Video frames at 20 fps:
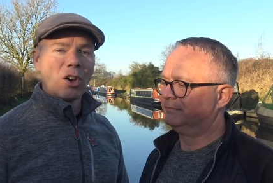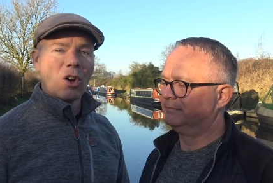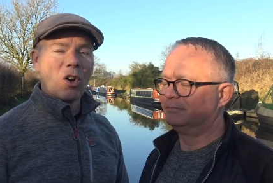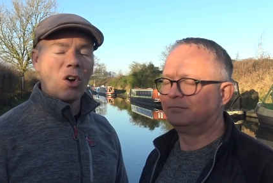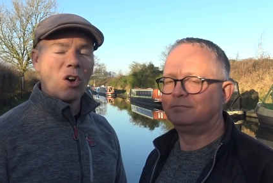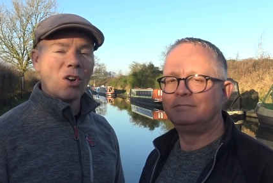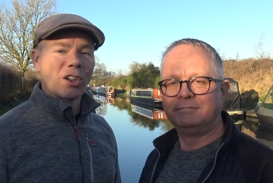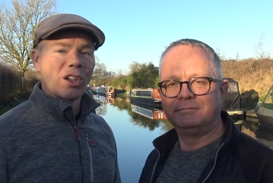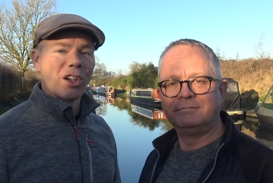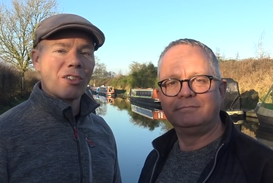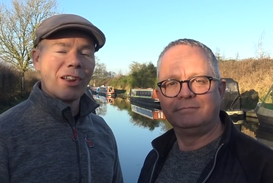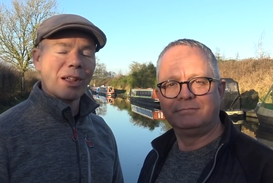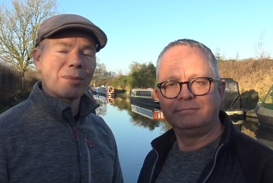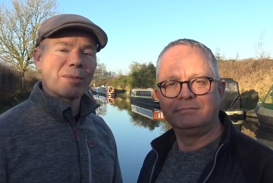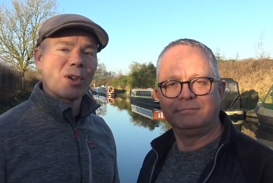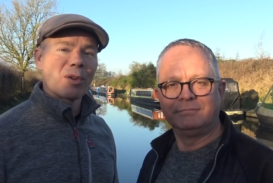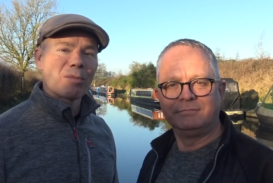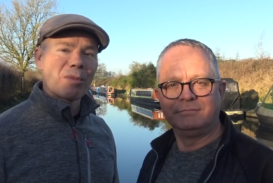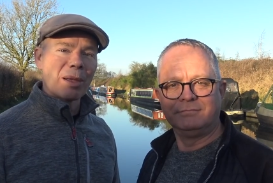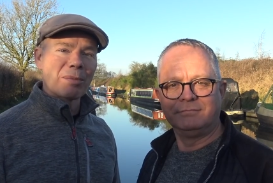Speaker 1: or correct me
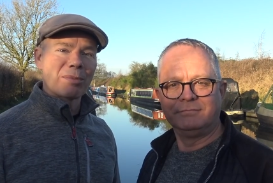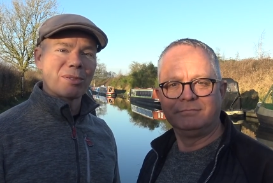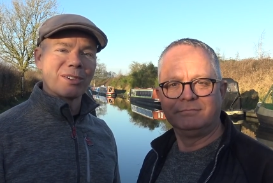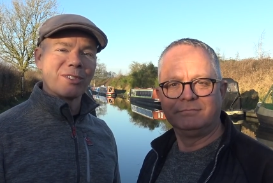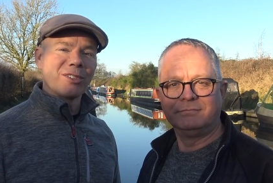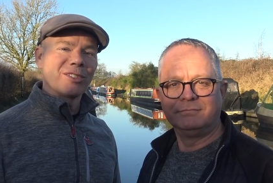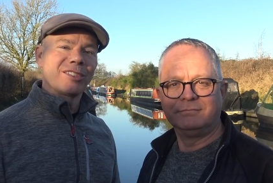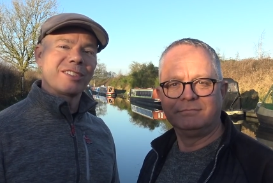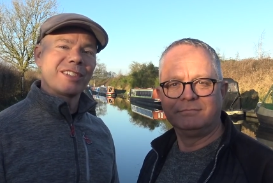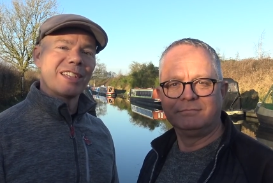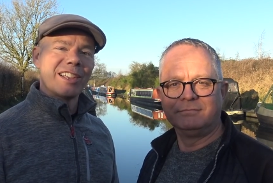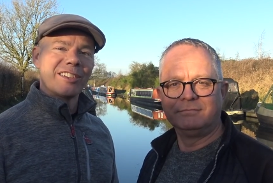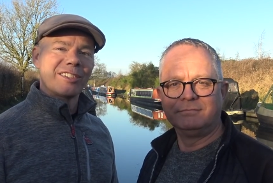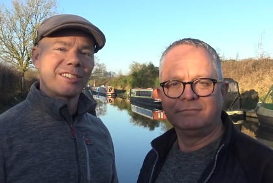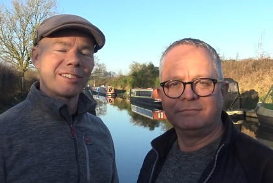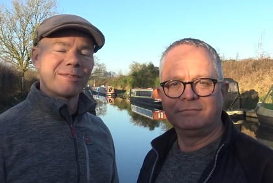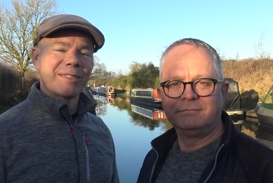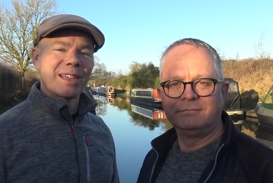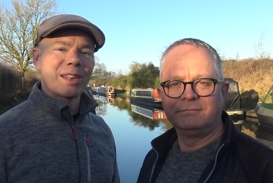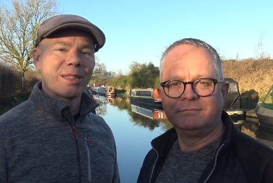on my pronunciation
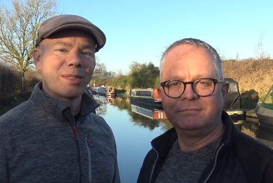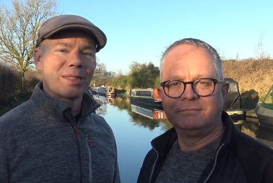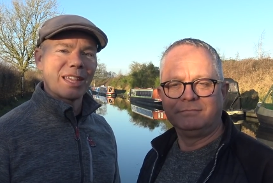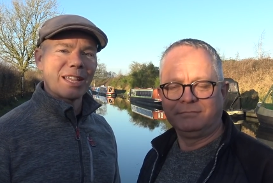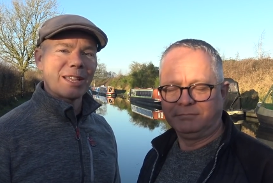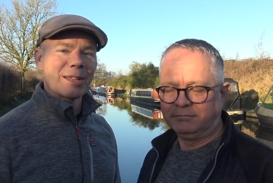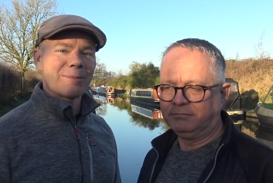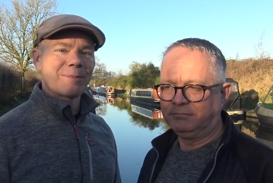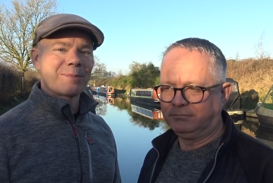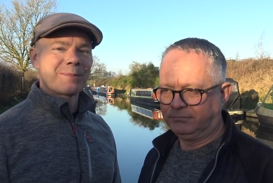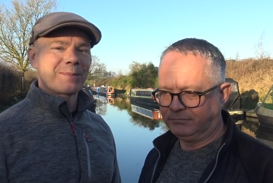of anything?